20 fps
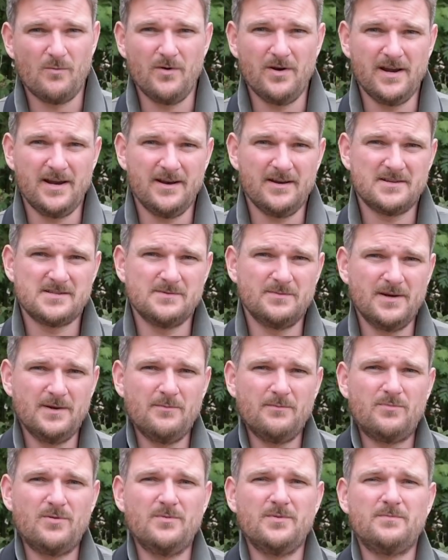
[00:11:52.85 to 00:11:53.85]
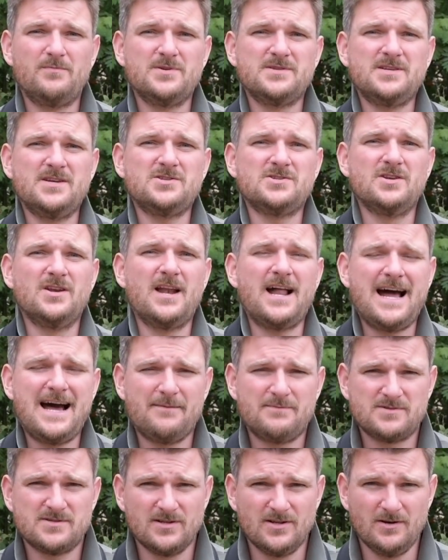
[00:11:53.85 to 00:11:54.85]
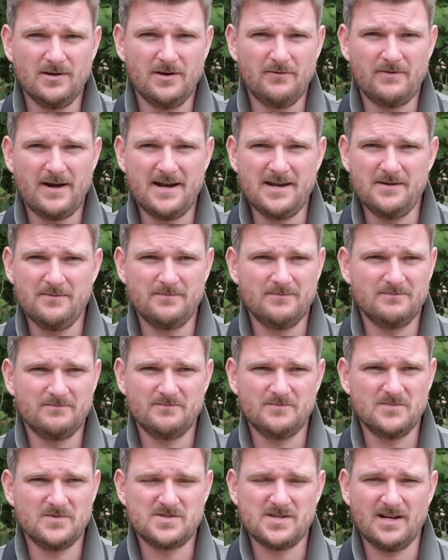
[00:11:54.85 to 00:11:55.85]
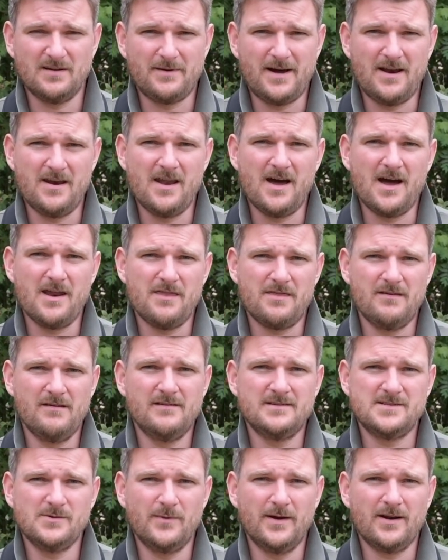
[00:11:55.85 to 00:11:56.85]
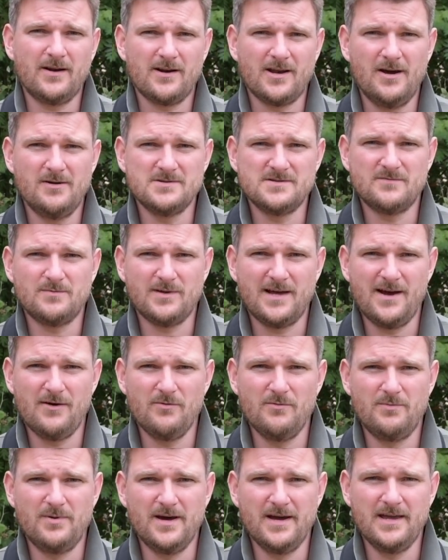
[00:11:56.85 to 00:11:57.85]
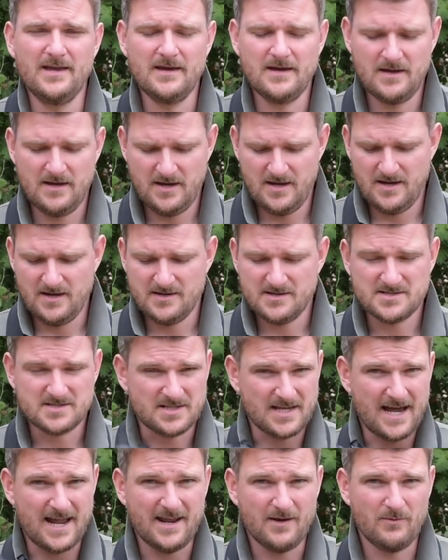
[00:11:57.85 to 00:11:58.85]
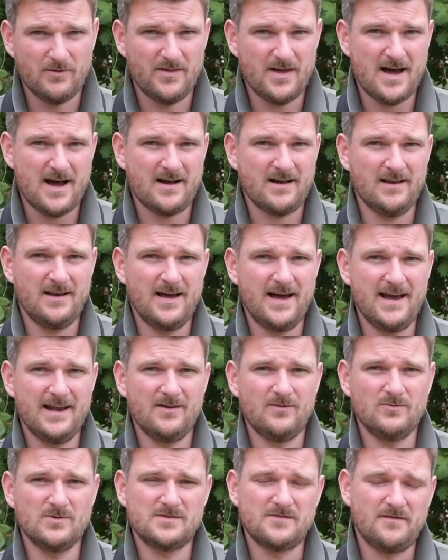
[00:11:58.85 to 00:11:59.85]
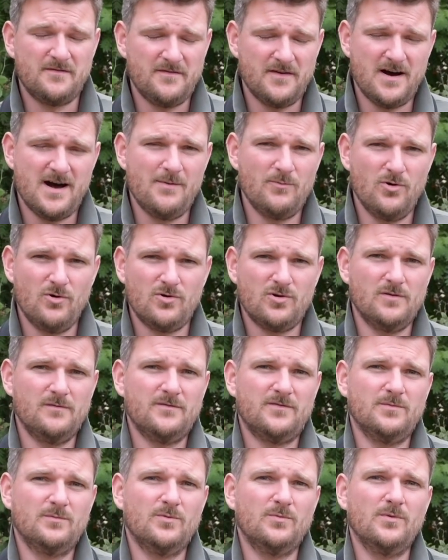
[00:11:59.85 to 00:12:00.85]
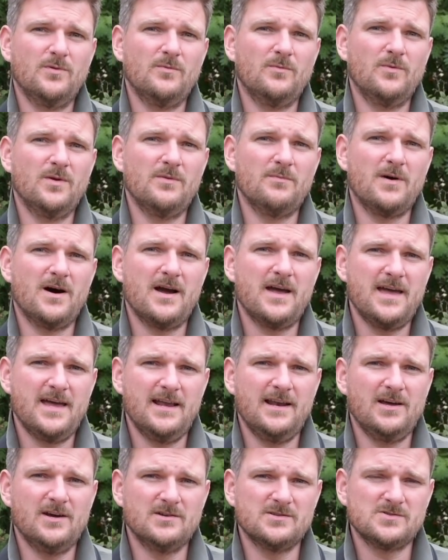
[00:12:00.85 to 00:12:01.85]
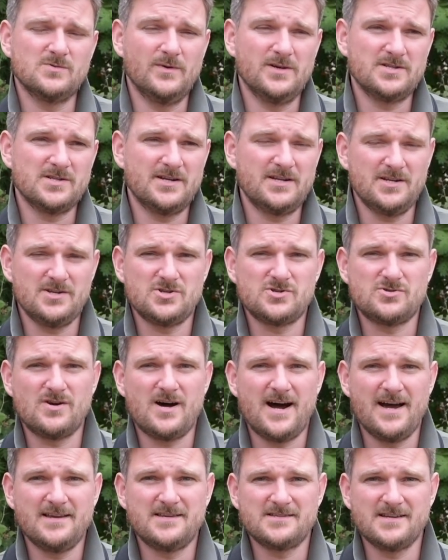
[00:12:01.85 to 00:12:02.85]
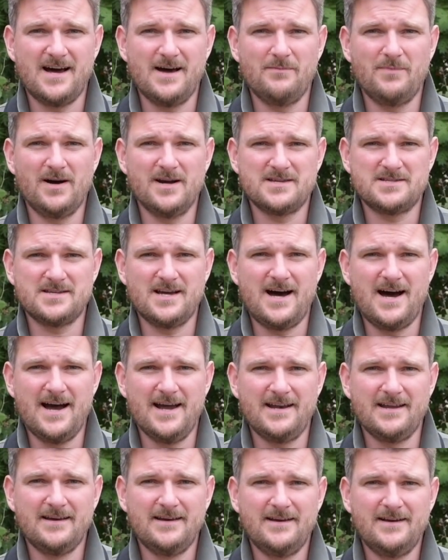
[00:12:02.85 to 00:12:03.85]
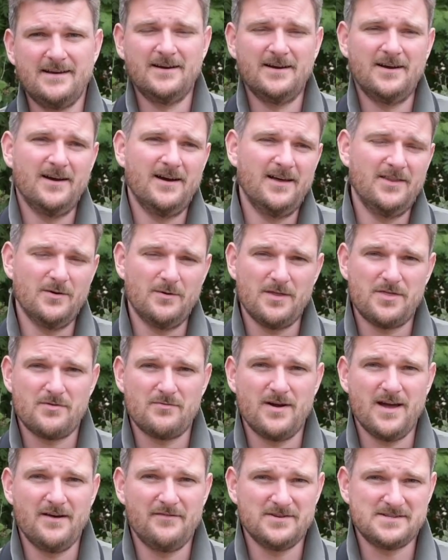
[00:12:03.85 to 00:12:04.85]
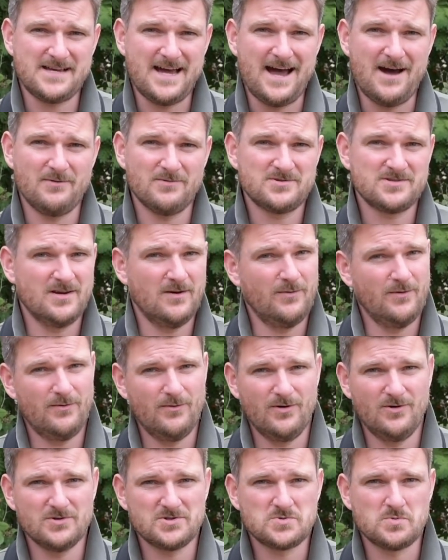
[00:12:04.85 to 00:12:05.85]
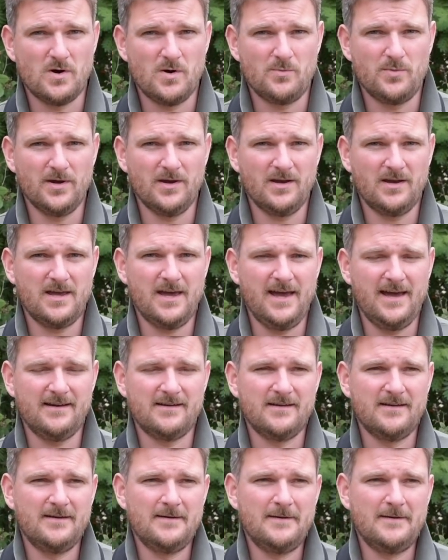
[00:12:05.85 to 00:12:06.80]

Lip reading: We needed to be in position and absolutely ready until about 9:30 when close of play would be. Scanning with the Accolade was far more comfortable than with my Helions, which I did try side by side. There were 3 of us out, so we were all swapping kit.